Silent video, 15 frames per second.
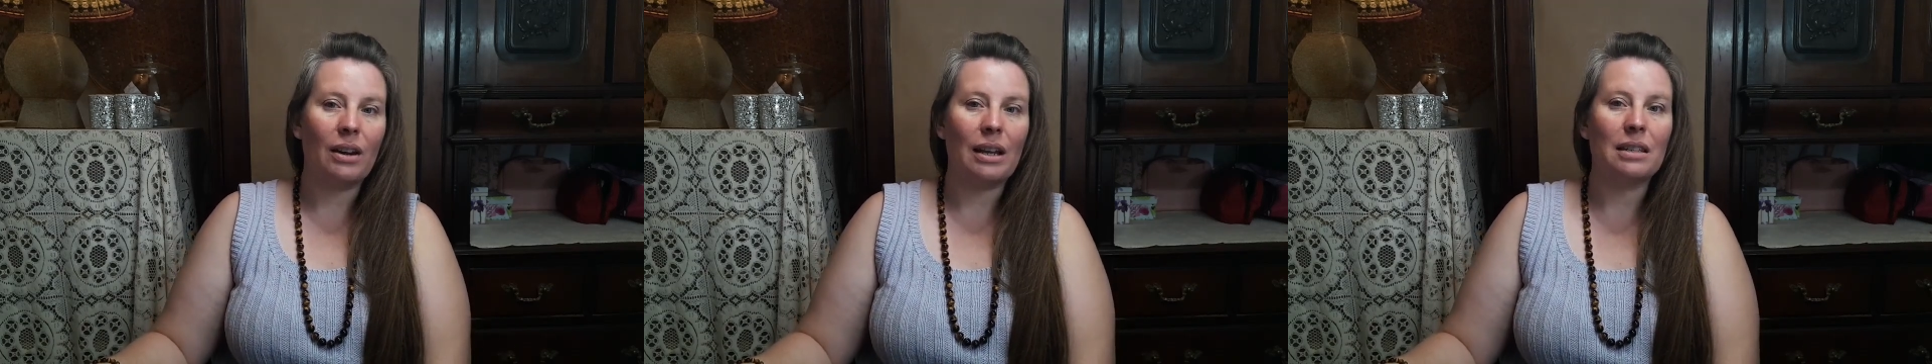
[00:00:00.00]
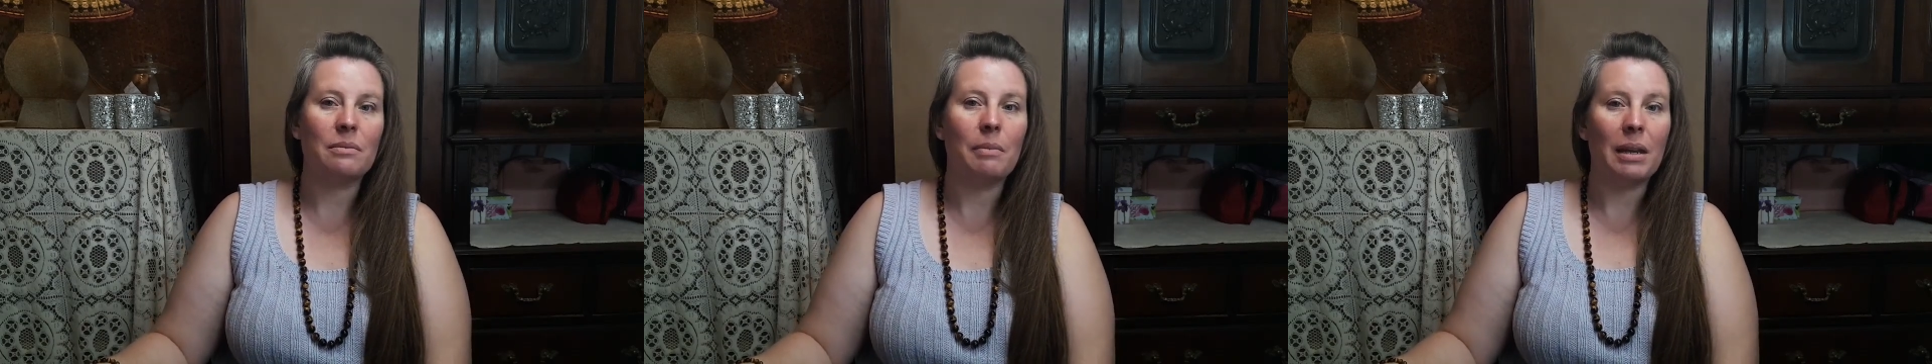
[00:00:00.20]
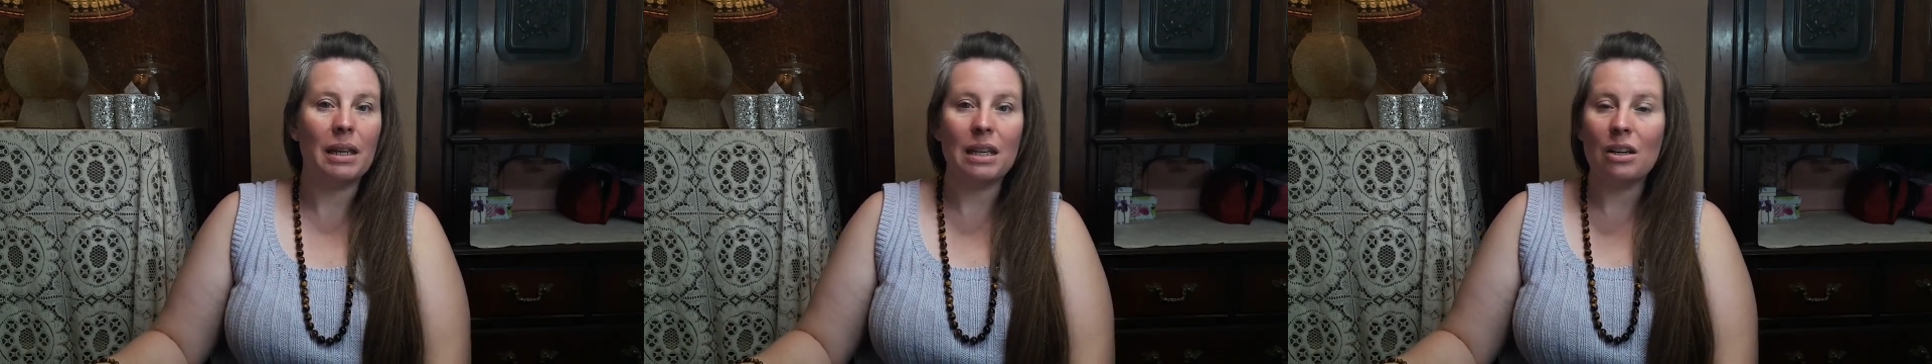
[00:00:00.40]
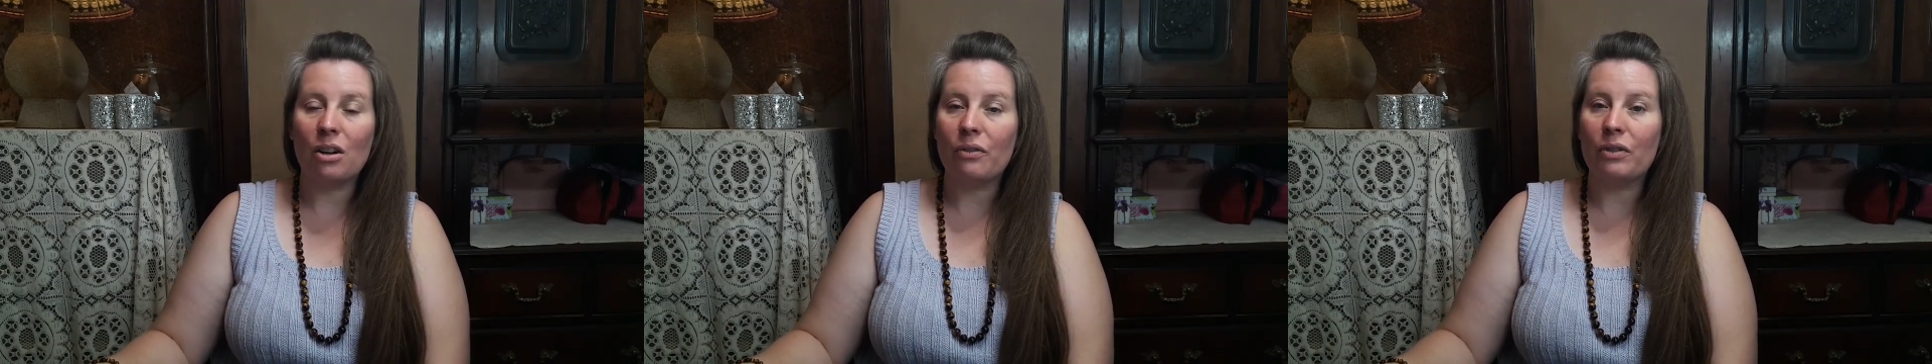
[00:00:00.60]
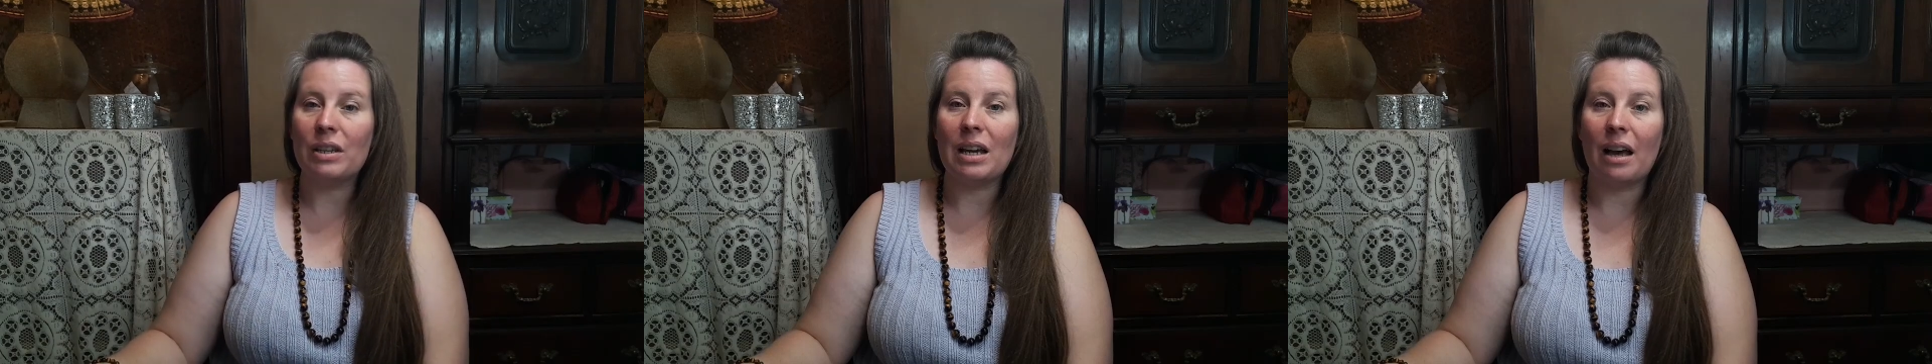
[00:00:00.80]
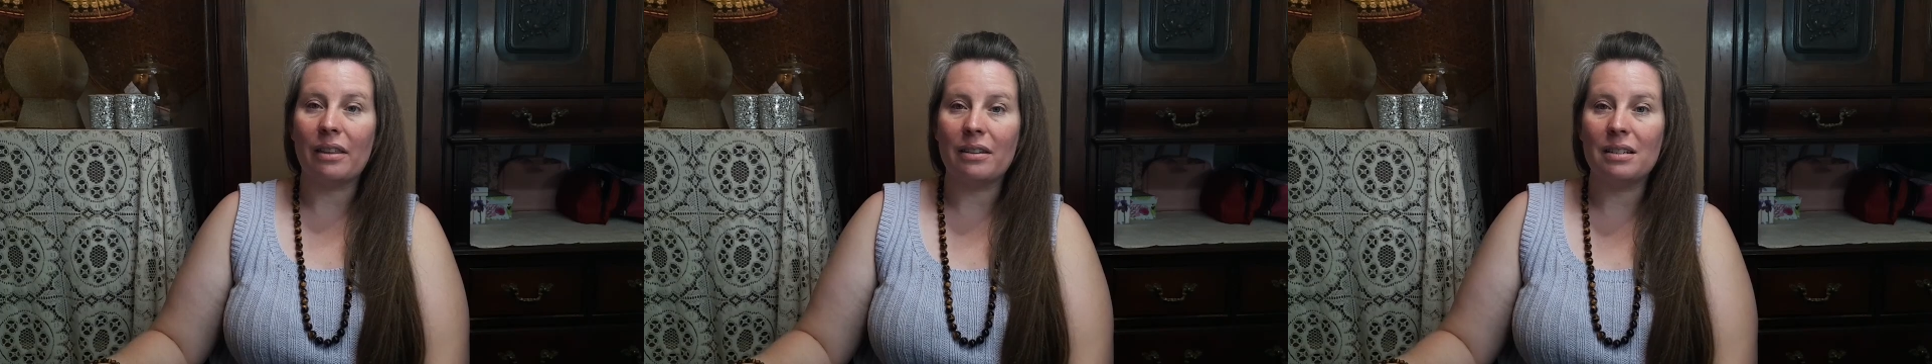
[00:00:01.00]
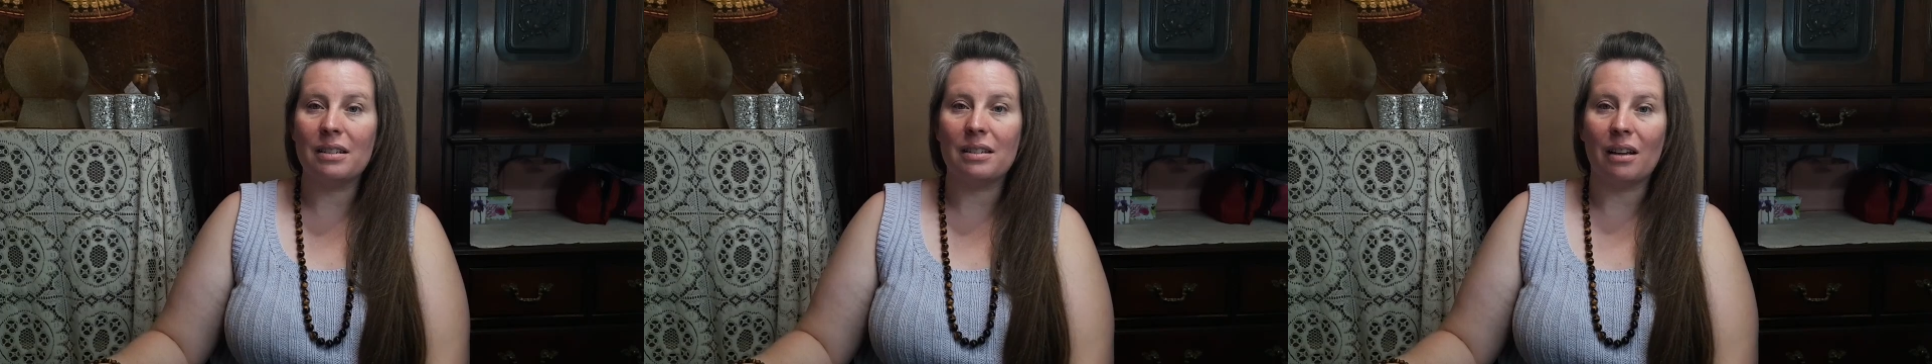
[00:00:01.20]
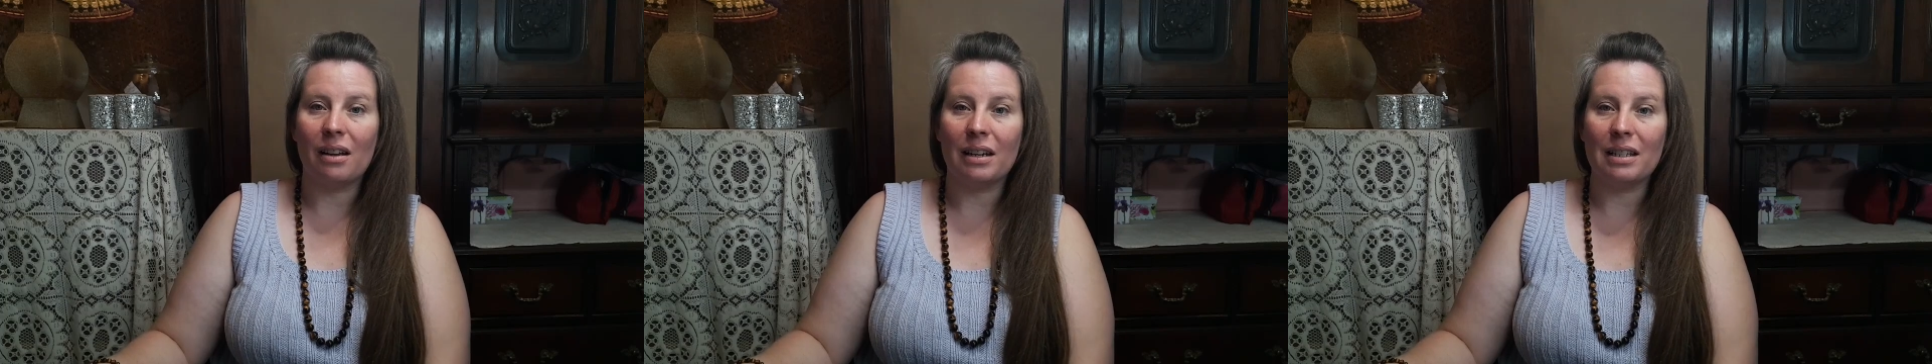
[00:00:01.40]
as many of the other
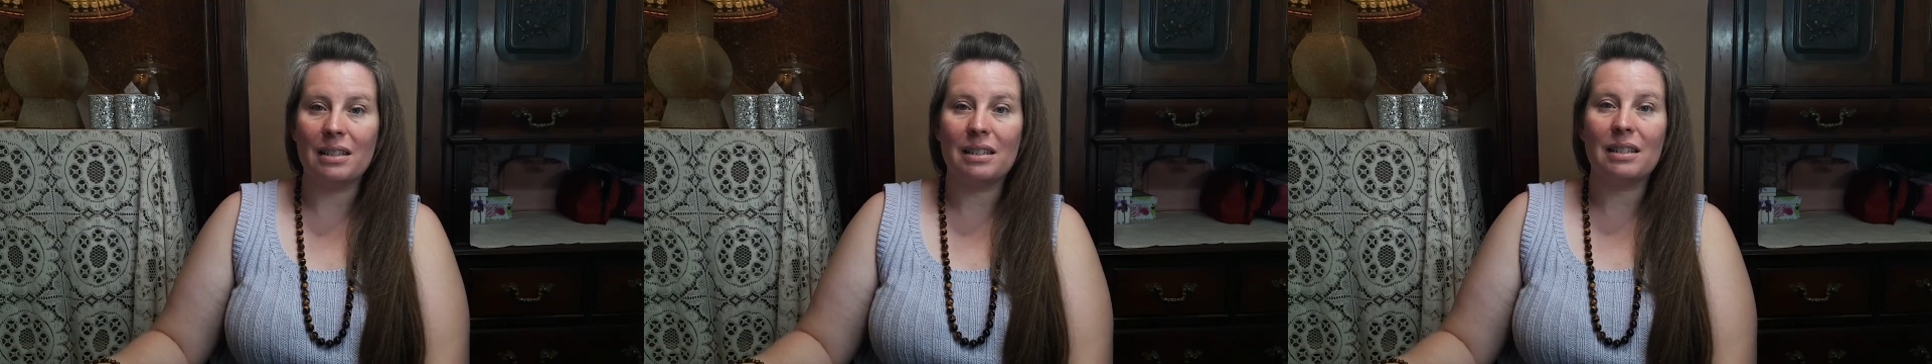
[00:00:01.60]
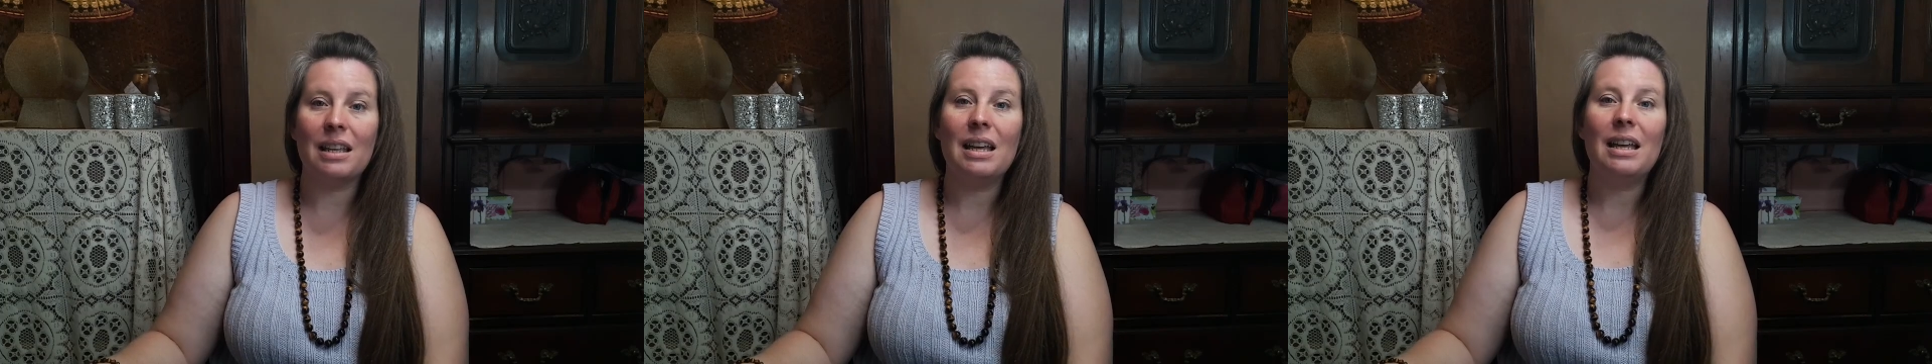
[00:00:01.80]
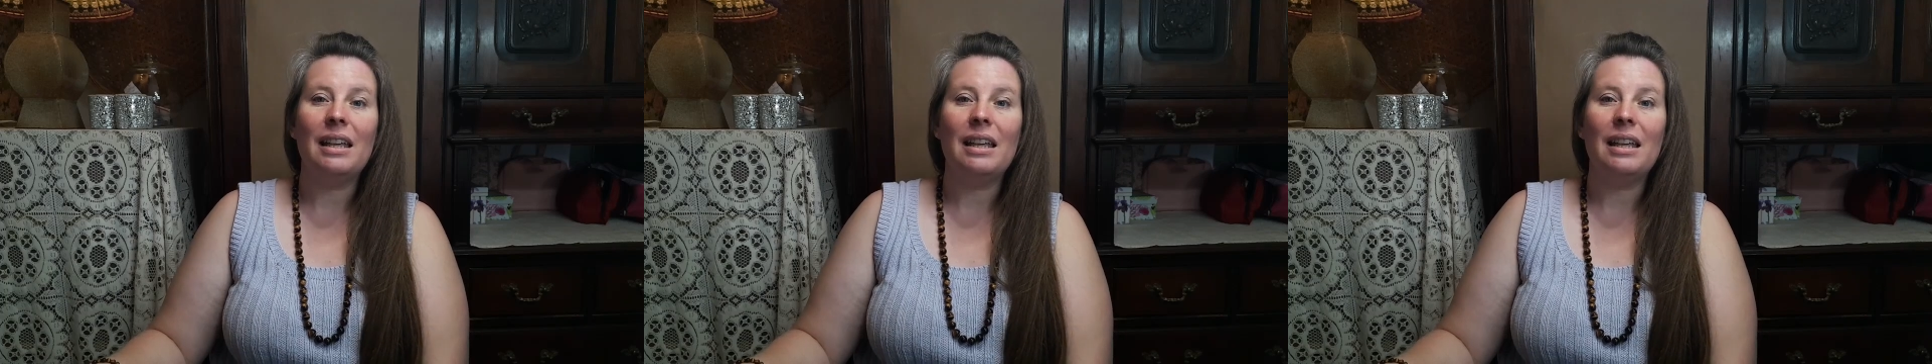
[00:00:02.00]
designs